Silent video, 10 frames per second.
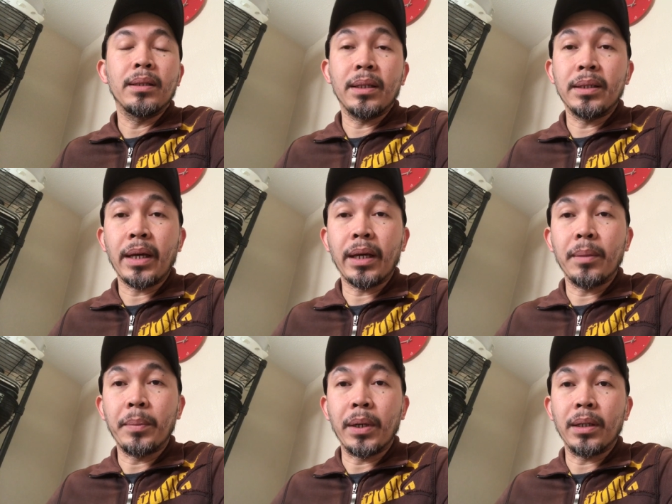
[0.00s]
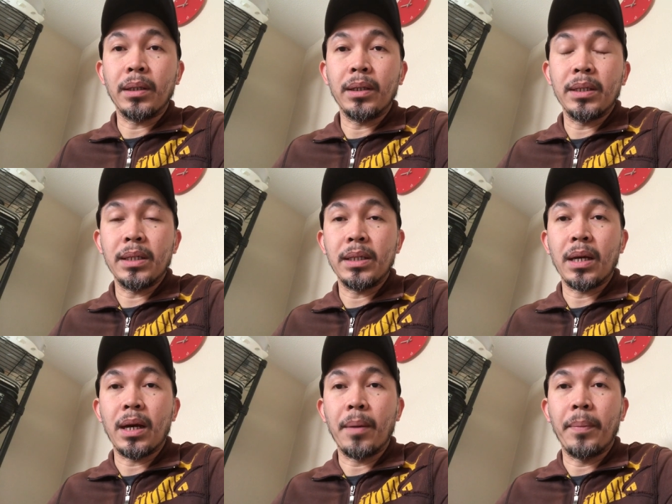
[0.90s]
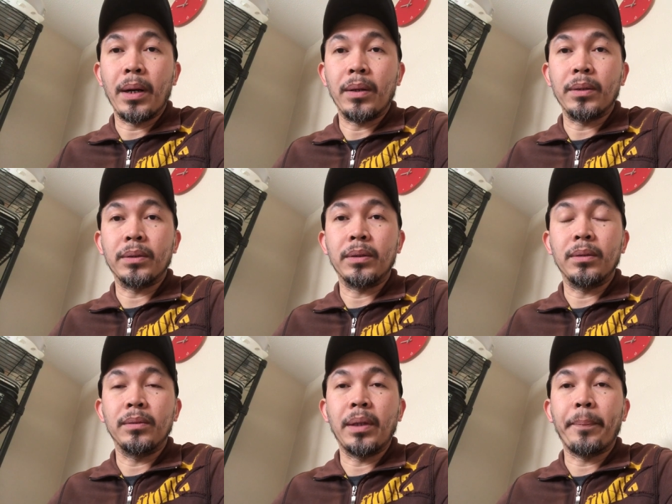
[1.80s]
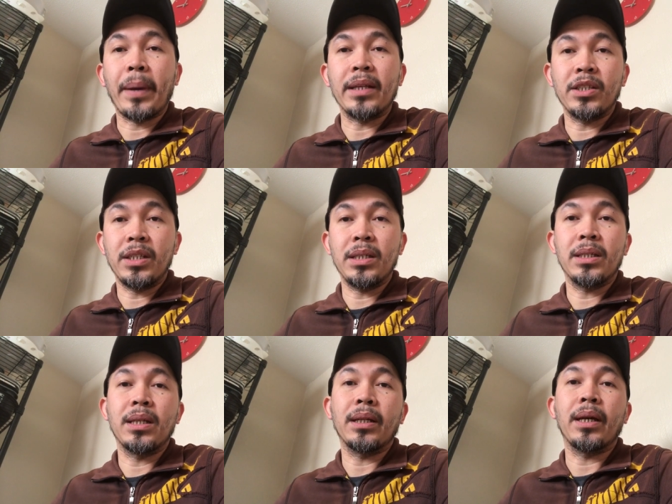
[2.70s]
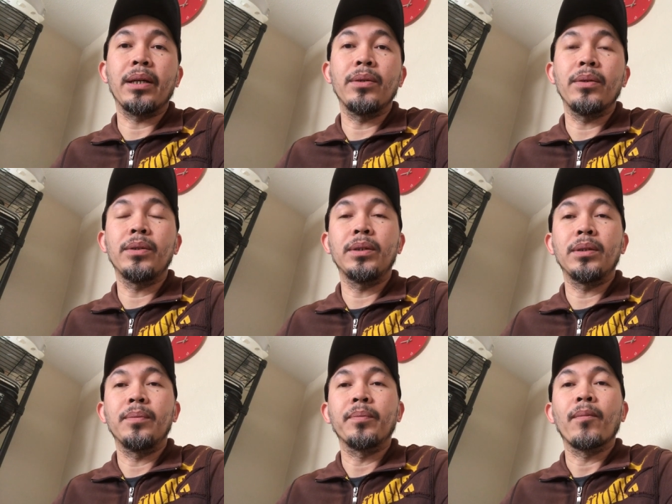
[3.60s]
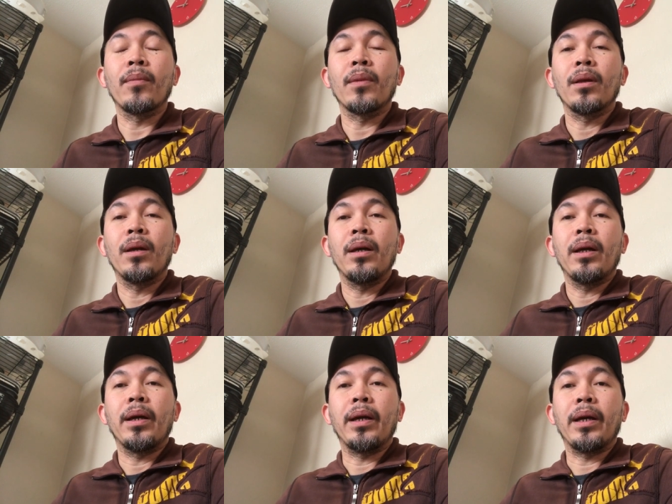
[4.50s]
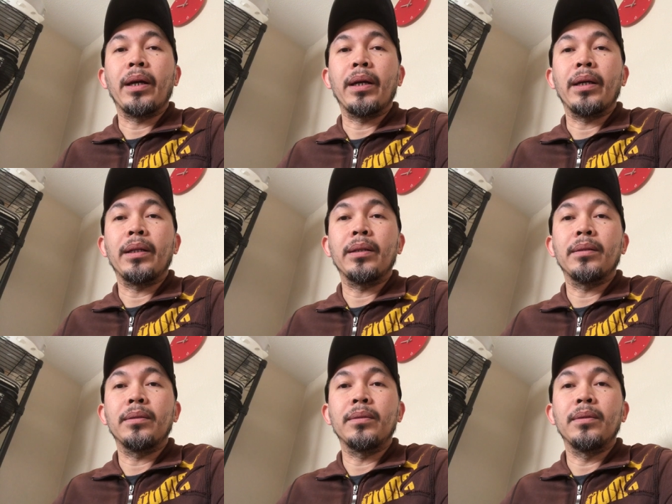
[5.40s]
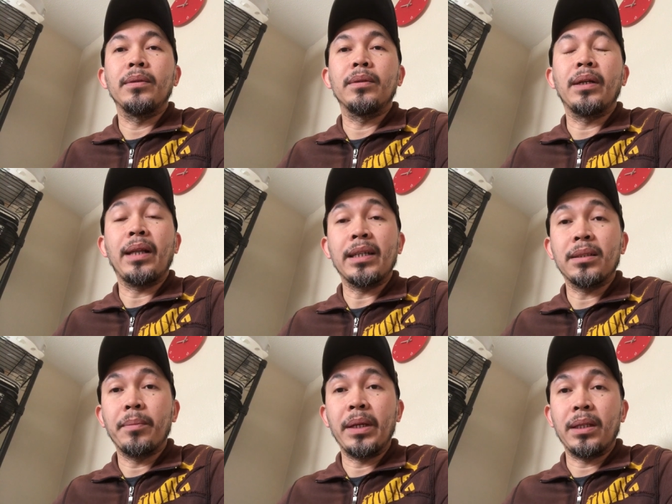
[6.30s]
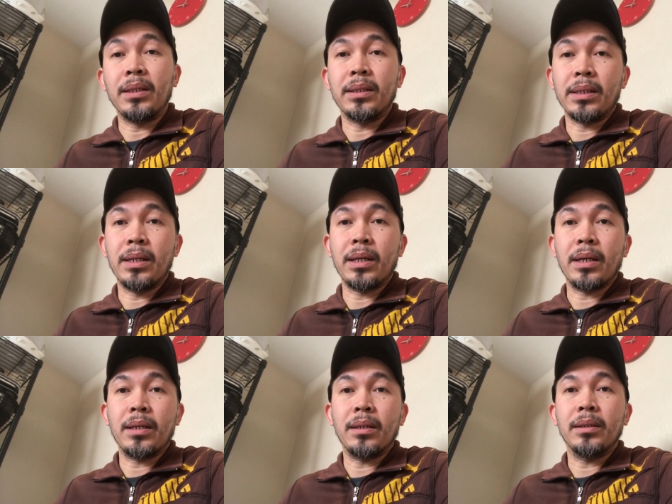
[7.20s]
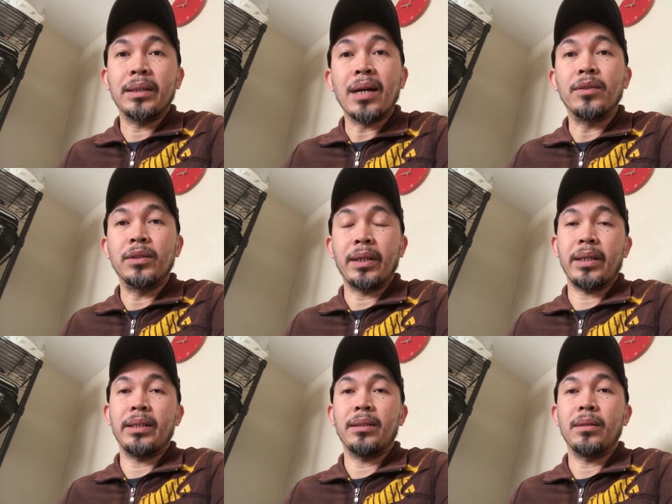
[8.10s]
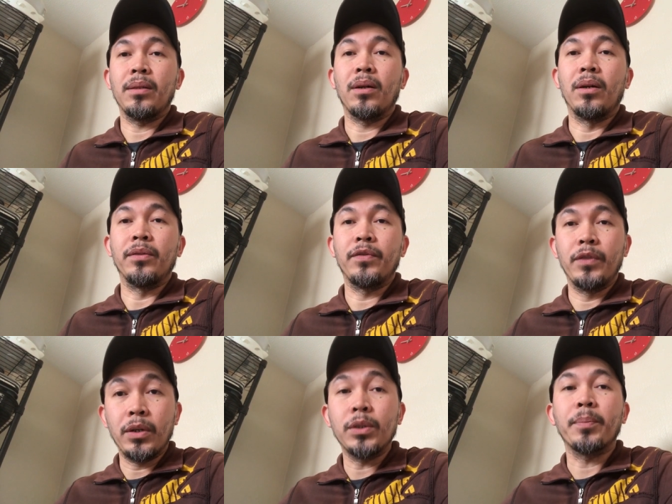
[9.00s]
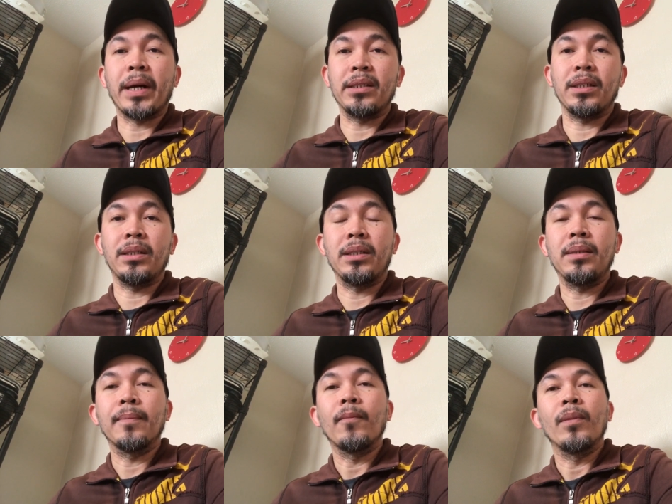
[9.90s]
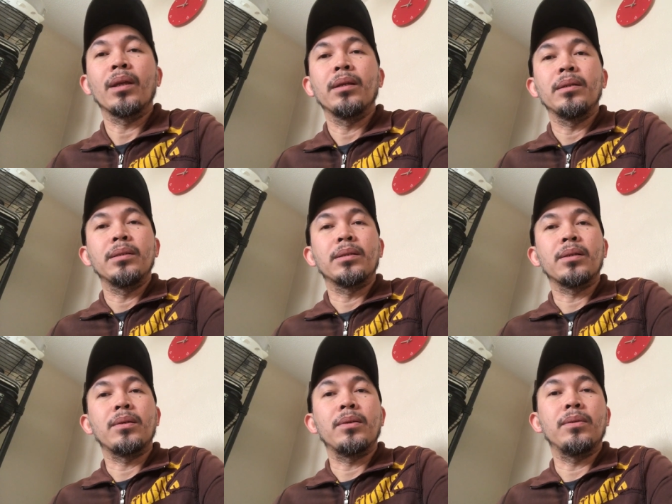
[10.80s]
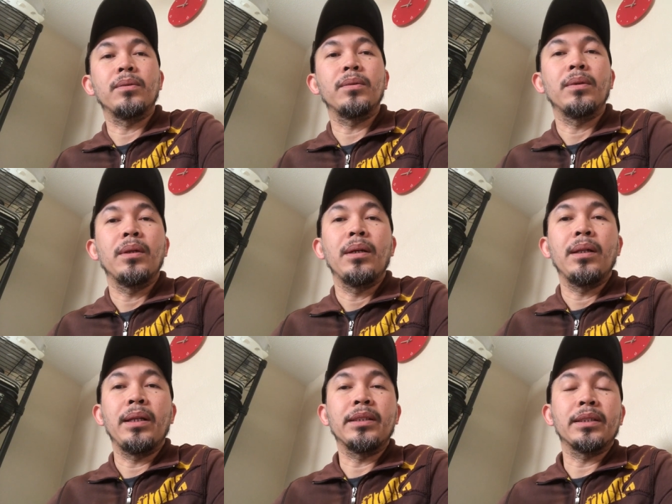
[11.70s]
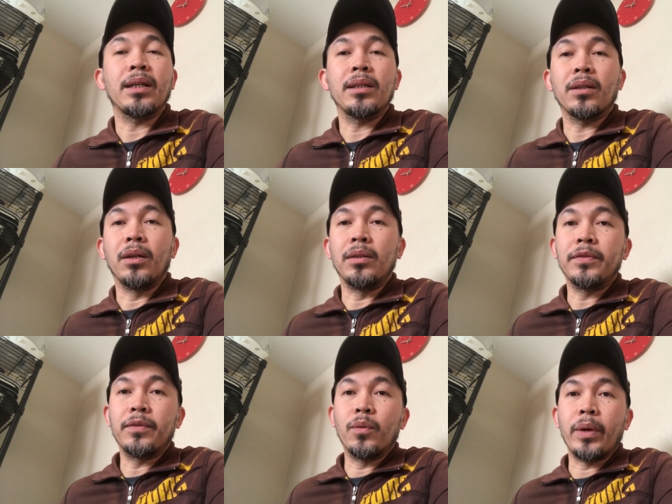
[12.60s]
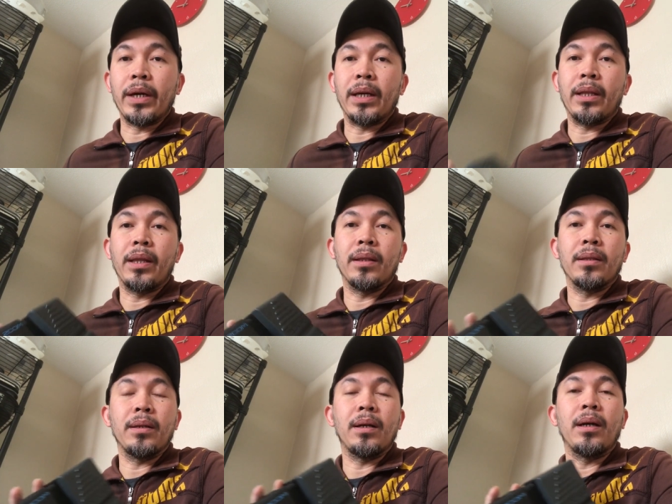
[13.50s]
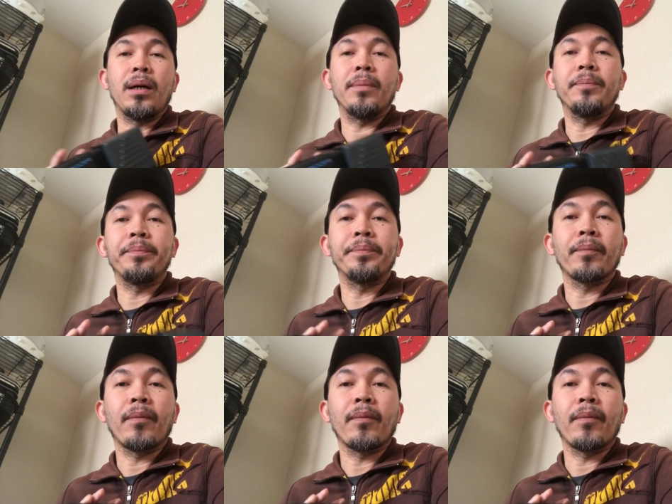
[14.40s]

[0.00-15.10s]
the second part is about the patches that I use and the last bit is the sound test of those patches so let's start off with um,